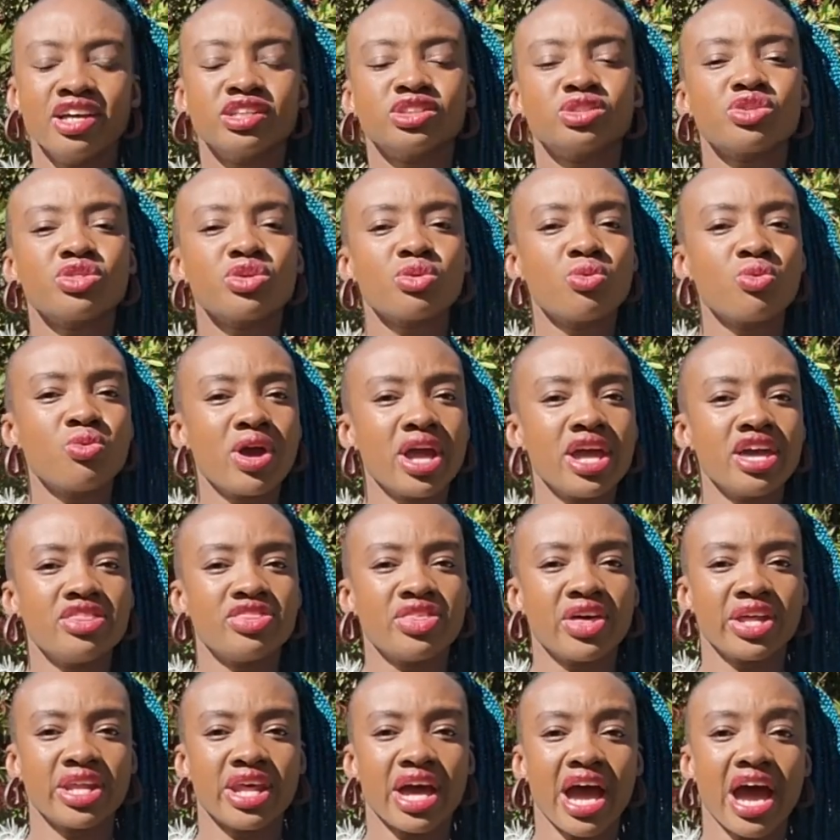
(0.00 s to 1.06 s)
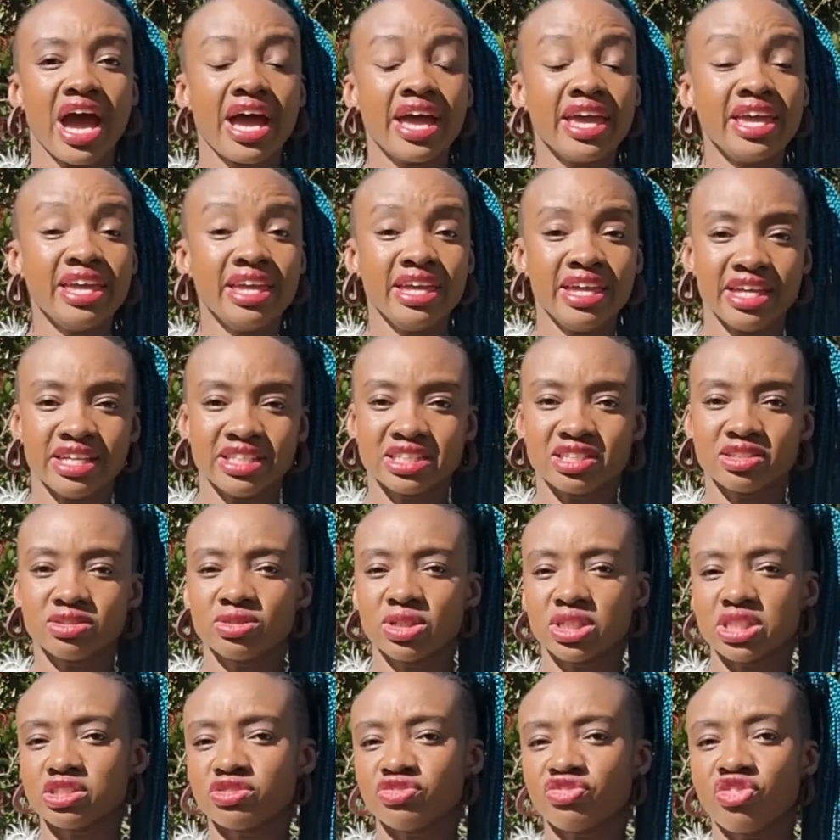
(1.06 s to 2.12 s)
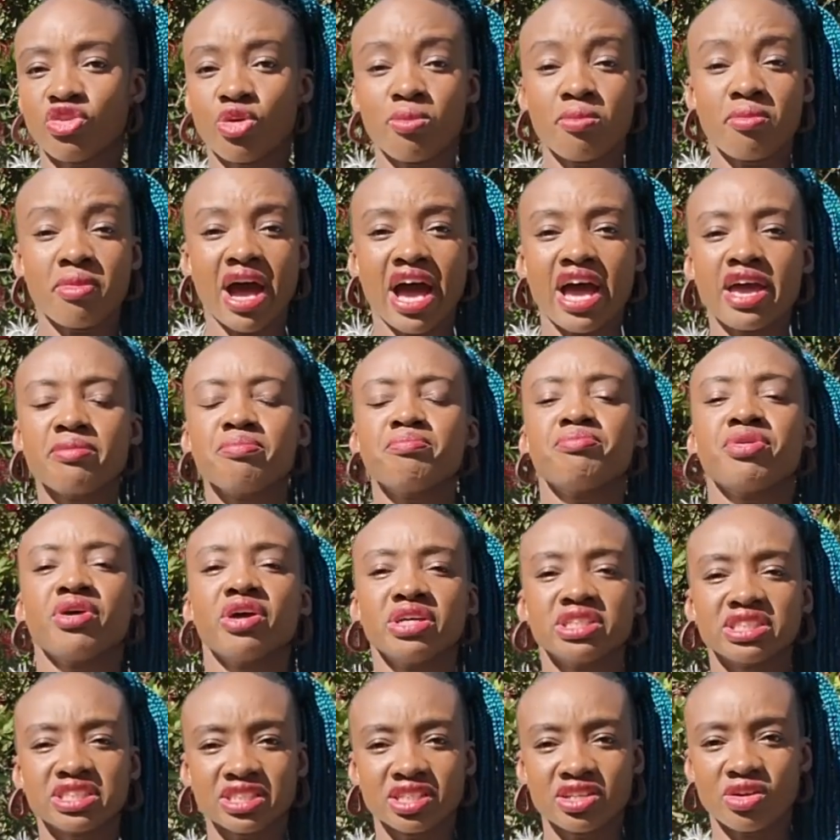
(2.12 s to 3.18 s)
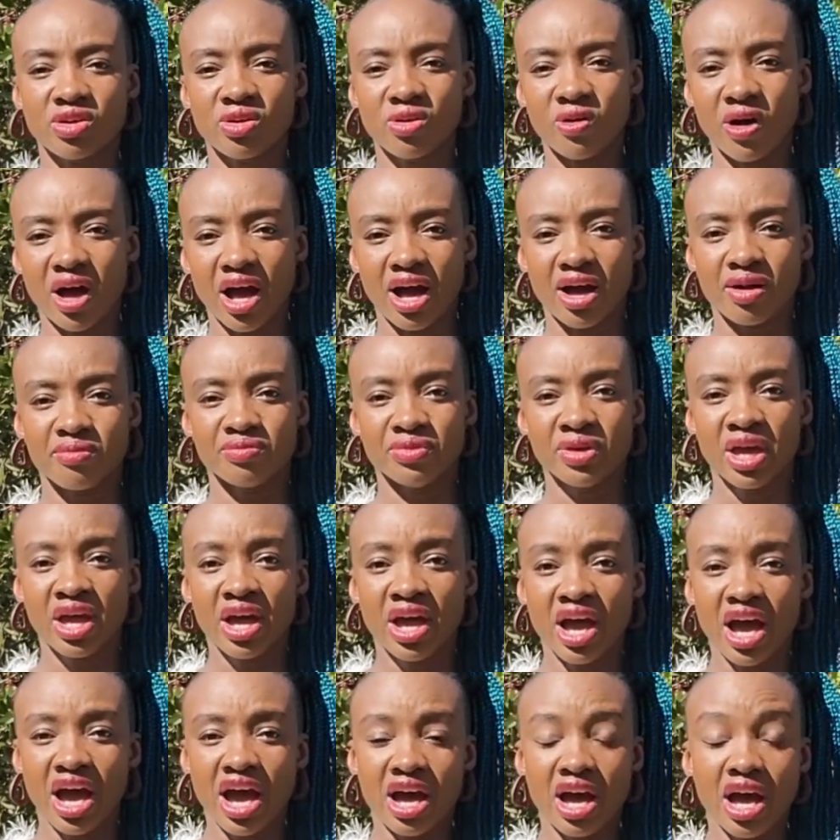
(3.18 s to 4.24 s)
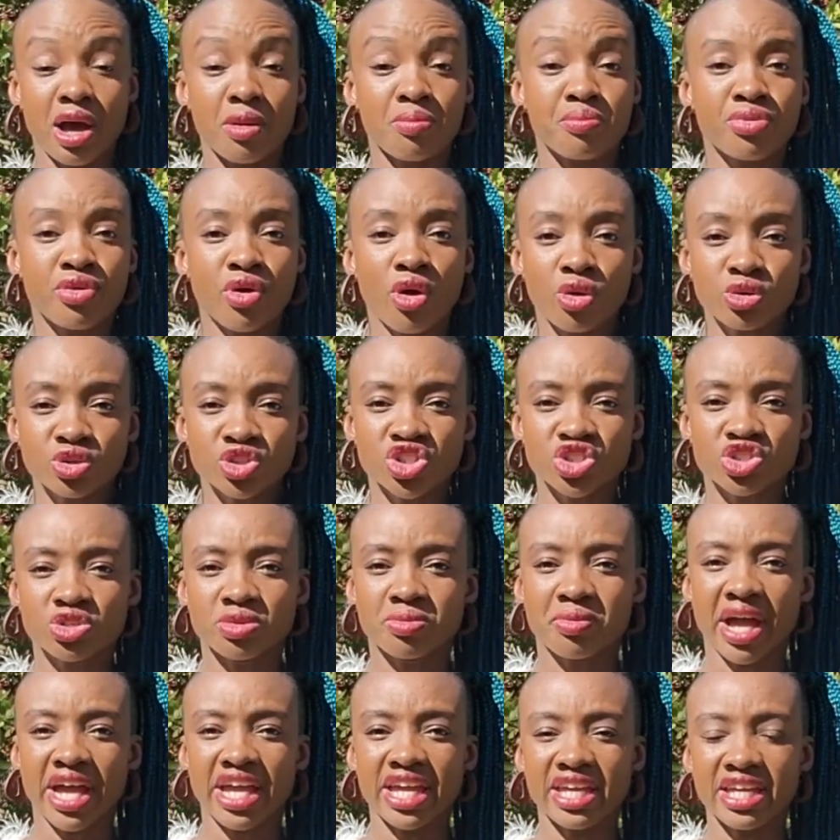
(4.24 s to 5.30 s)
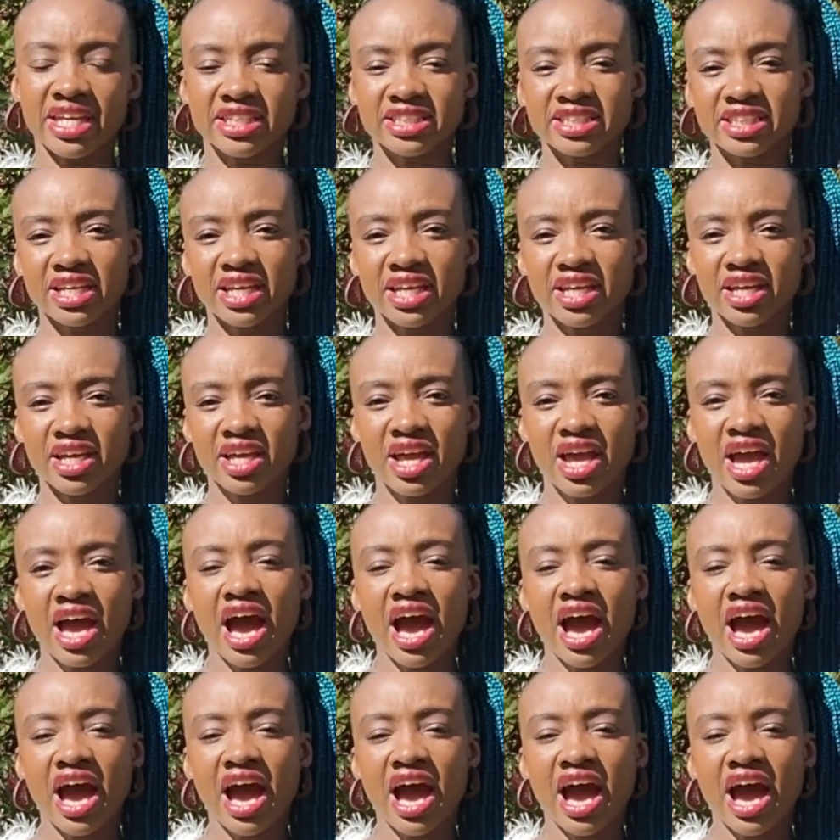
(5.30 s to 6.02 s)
So the way that I eat, just for my personal um, uh, approach to my eating,